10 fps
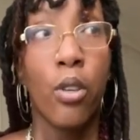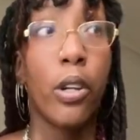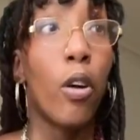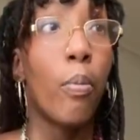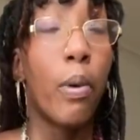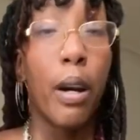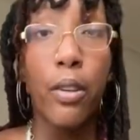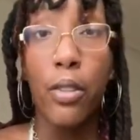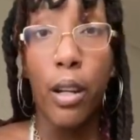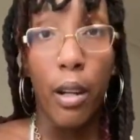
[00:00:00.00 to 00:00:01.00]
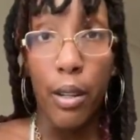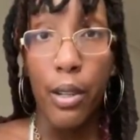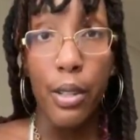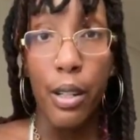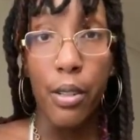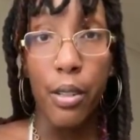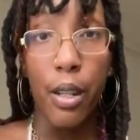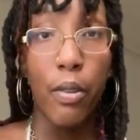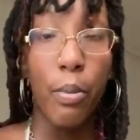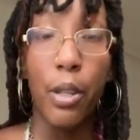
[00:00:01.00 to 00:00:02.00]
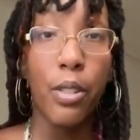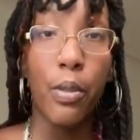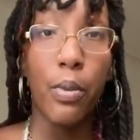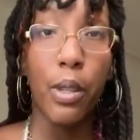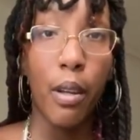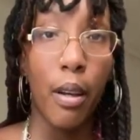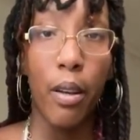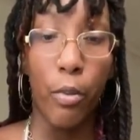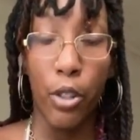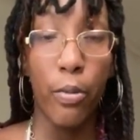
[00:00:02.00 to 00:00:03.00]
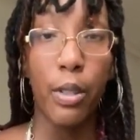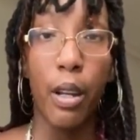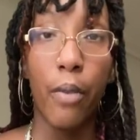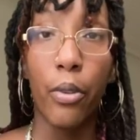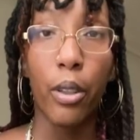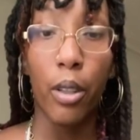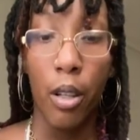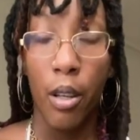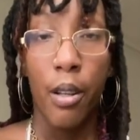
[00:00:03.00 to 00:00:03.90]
So prior to colonization, every place it was hot, whether it was Africa,